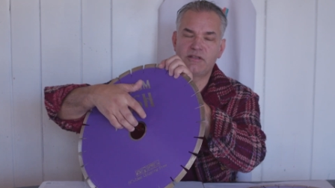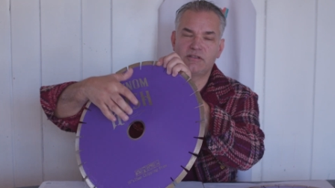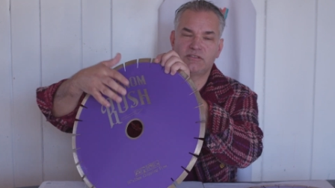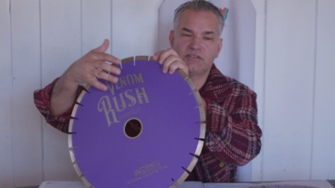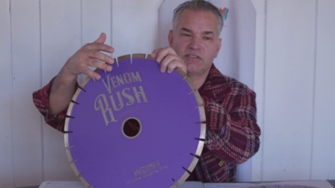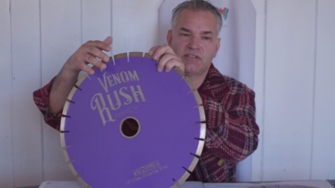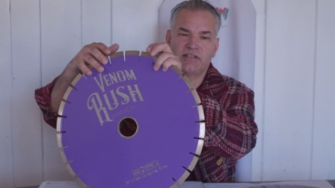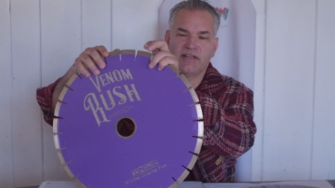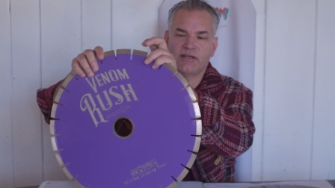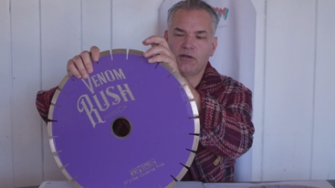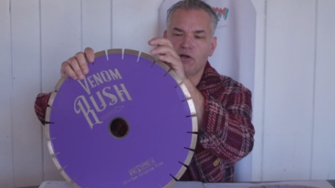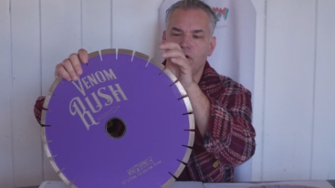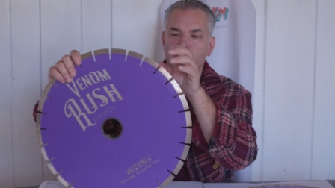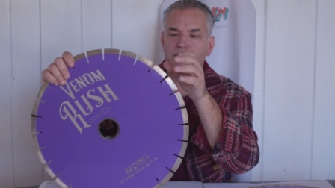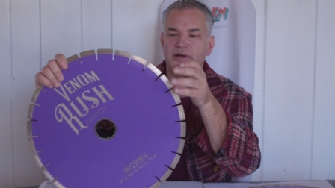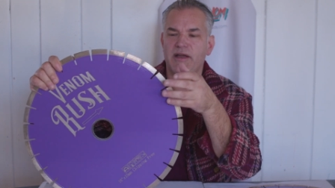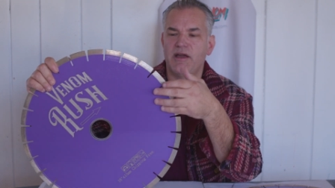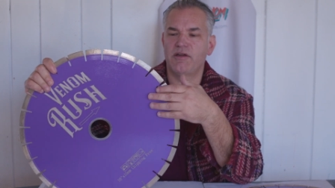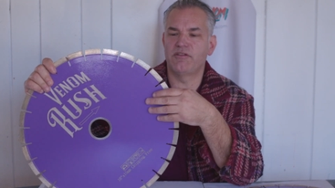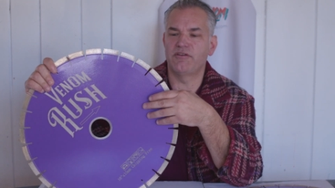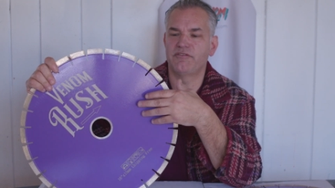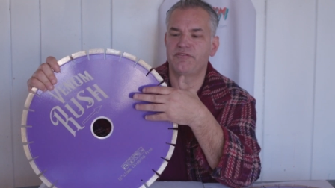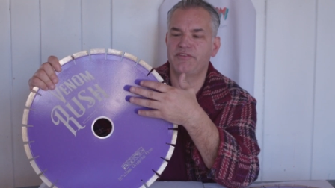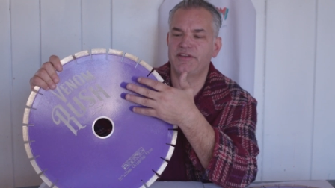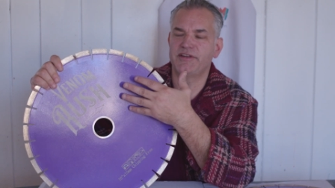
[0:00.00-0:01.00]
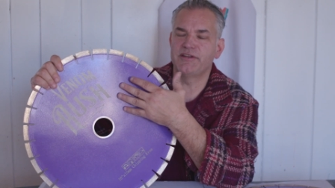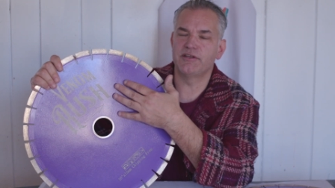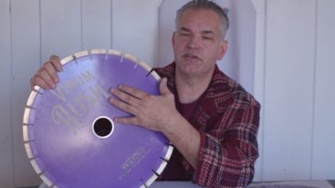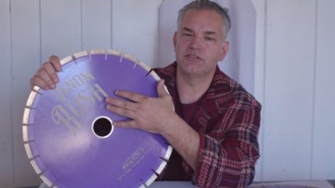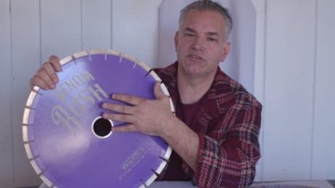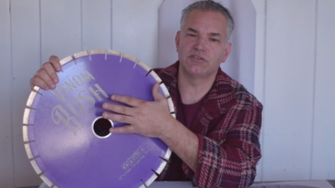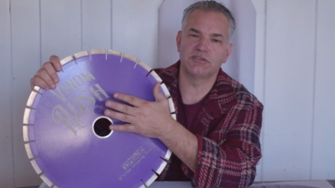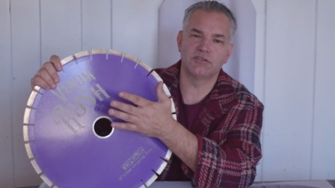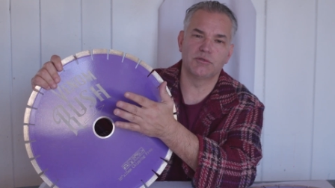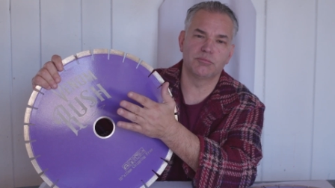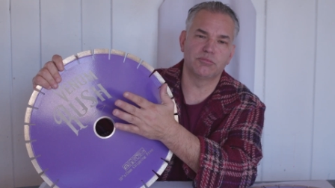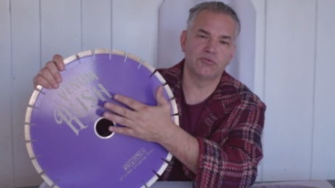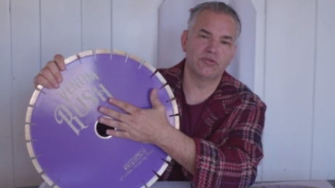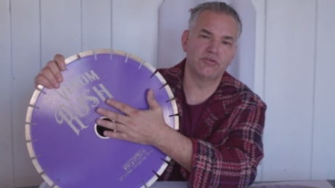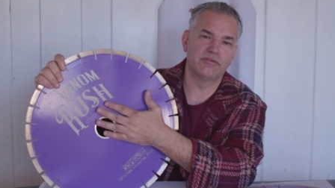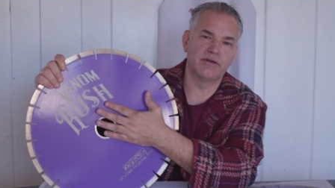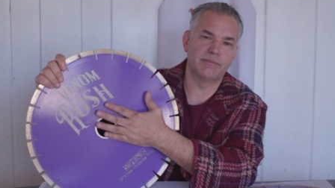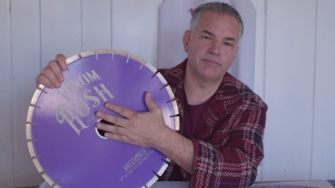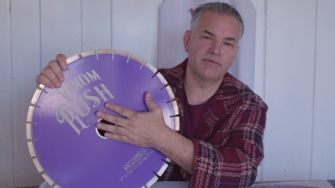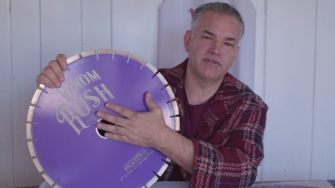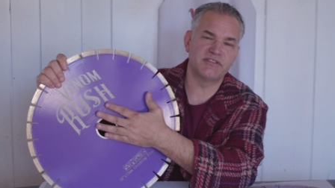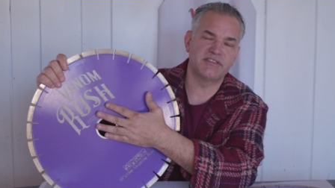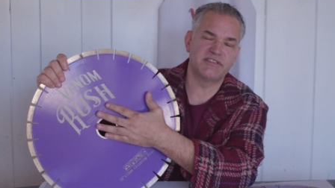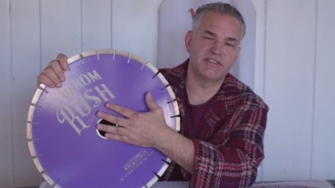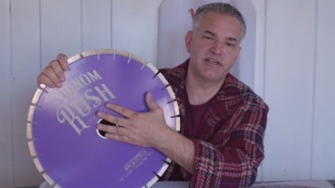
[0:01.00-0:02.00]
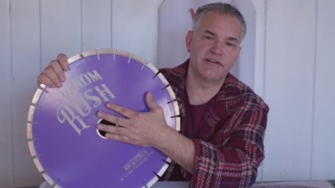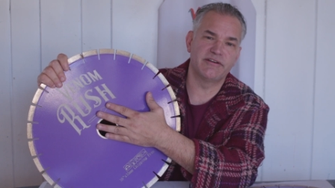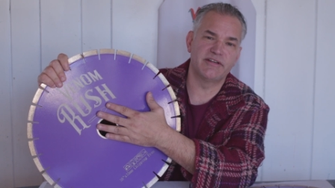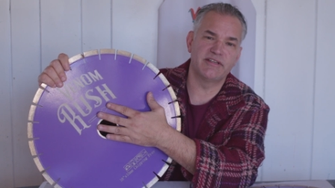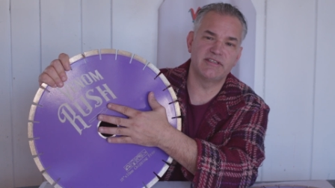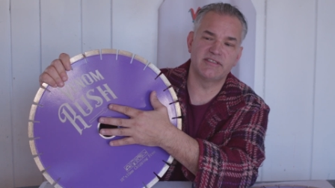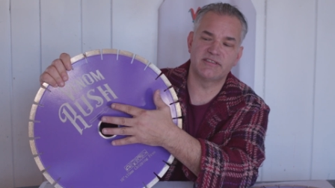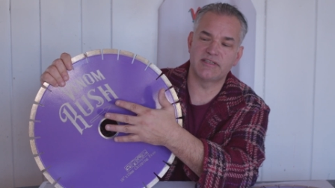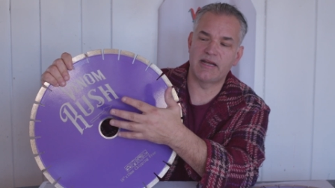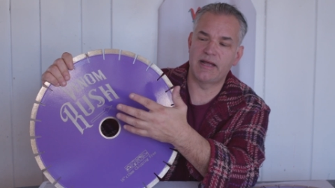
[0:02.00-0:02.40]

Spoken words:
click on my other videos on the Blue Ripper series.